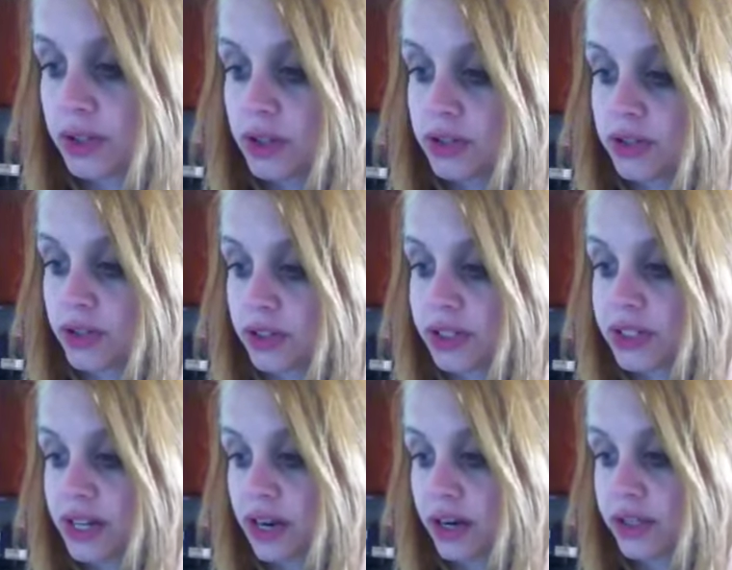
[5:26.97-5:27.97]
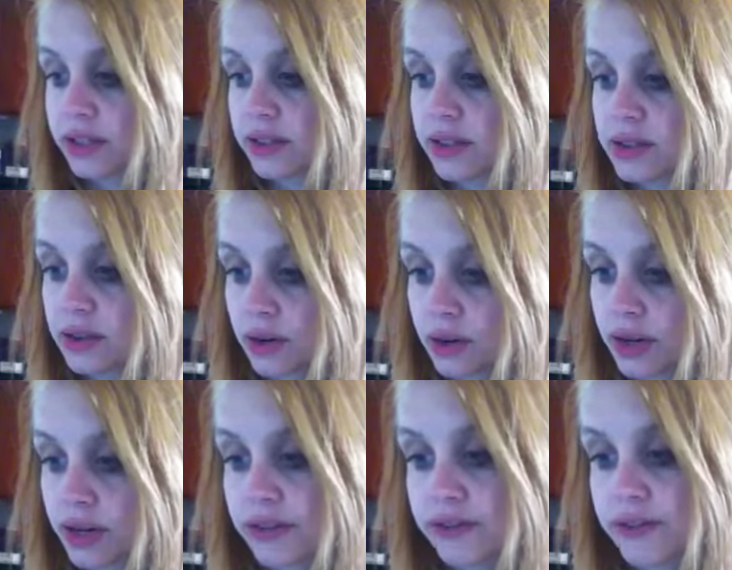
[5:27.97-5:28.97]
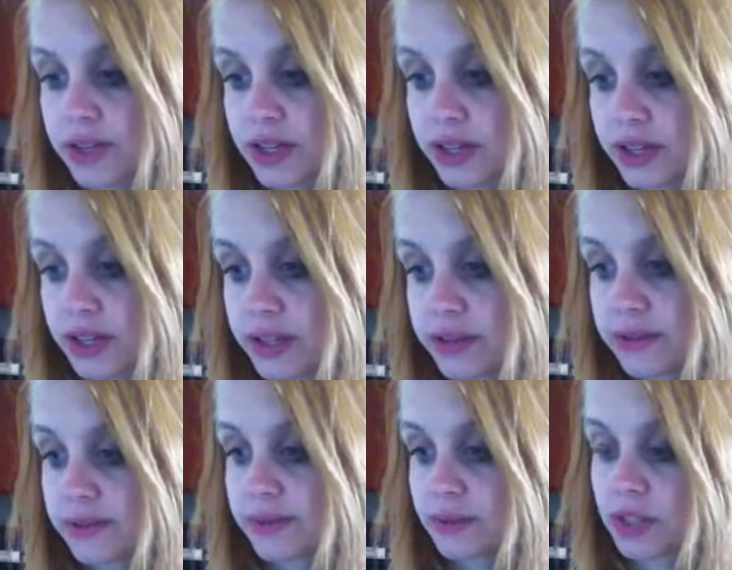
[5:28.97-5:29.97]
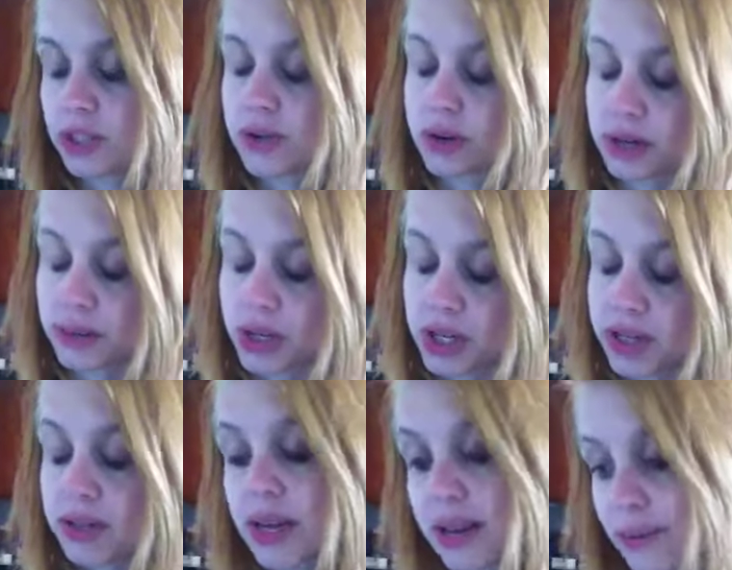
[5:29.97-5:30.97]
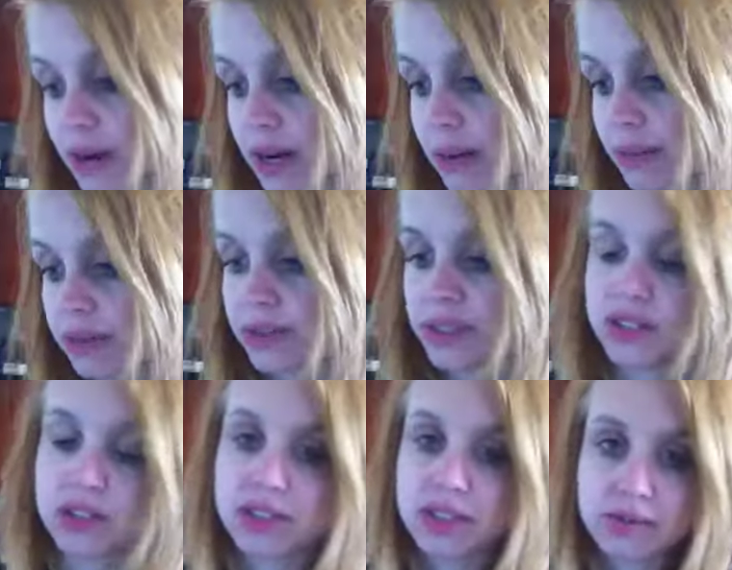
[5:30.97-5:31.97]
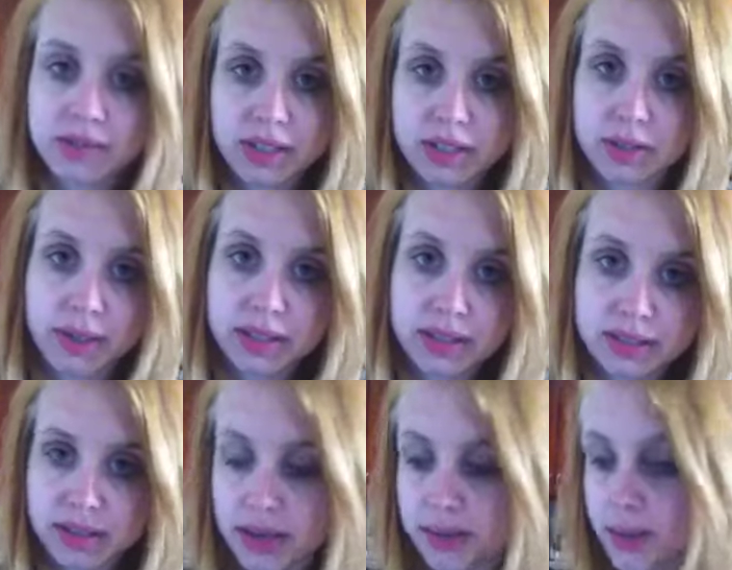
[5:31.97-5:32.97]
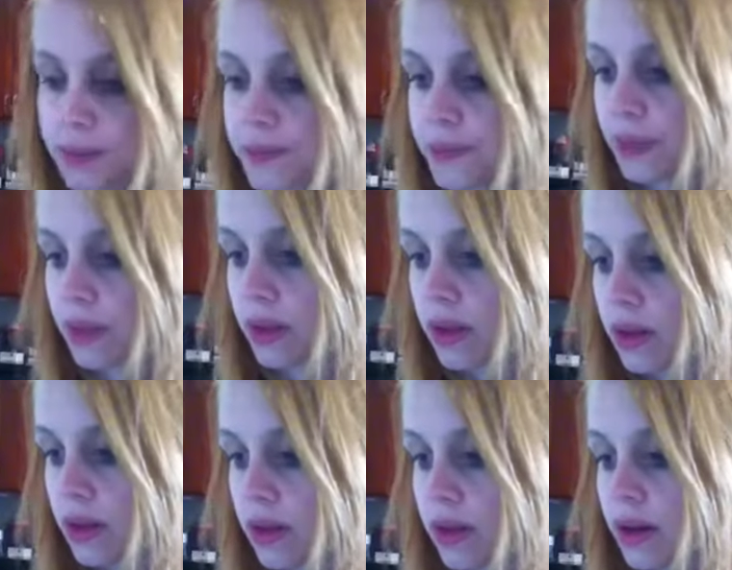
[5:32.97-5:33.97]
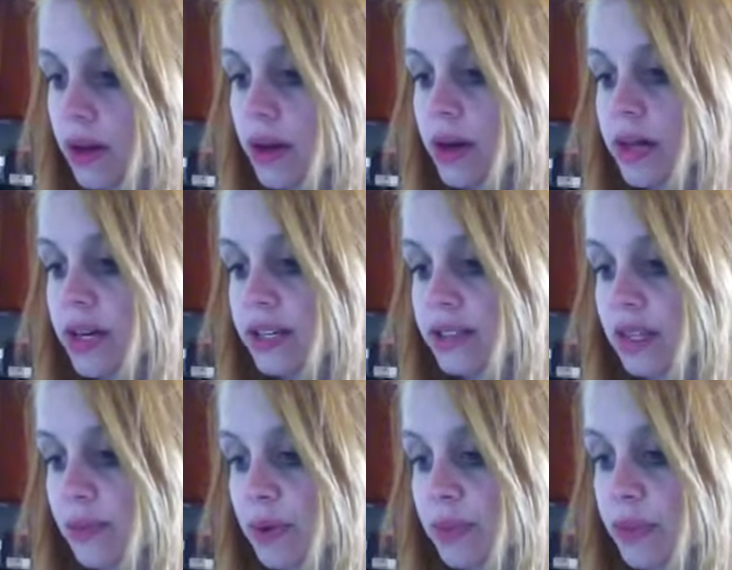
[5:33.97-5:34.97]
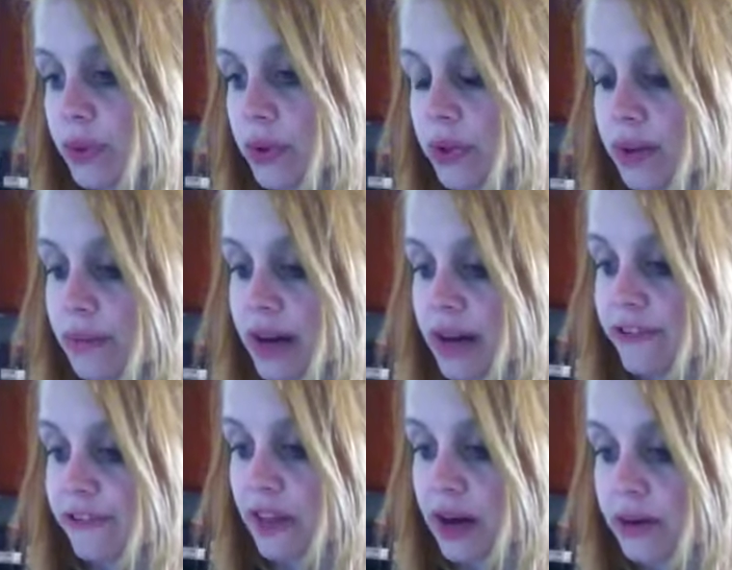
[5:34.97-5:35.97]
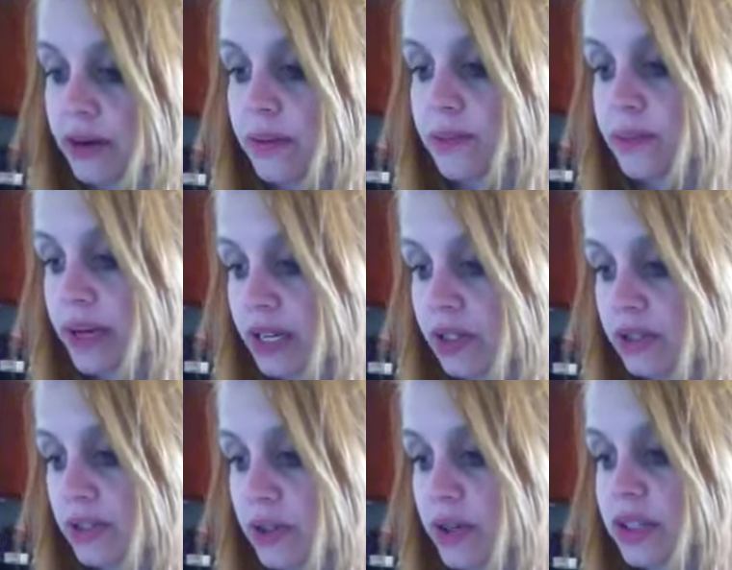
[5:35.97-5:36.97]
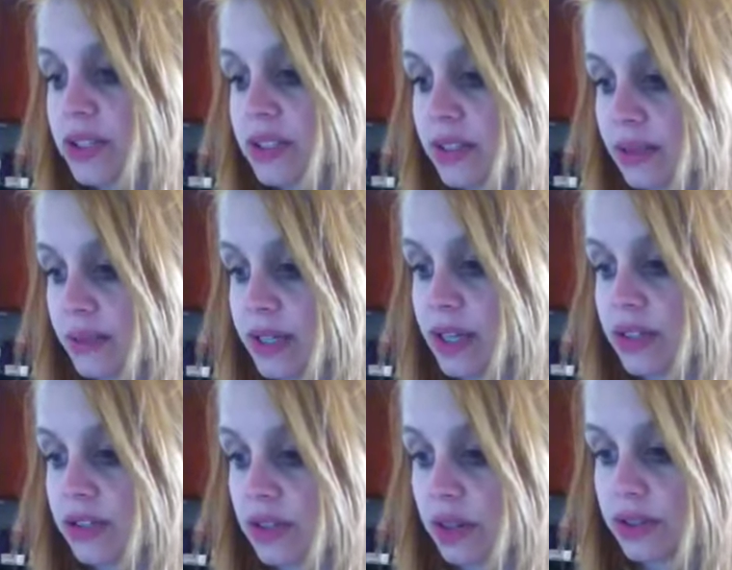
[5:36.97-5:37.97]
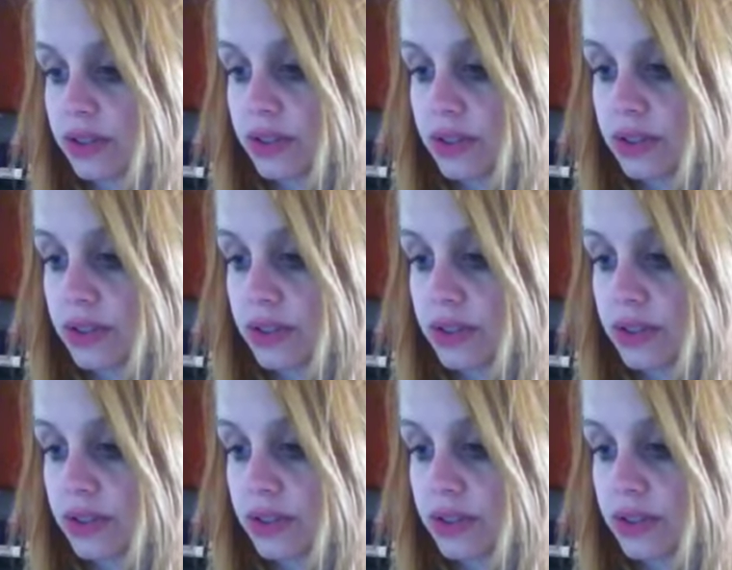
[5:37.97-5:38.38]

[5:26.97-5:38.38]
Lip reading: Stir in carrots, coconut, vanilla, which you already put in, and pineapple. It just says vanilla twice, it's a typo. In a separate bowl, combine flour, baking soda, cinnamon, and salt.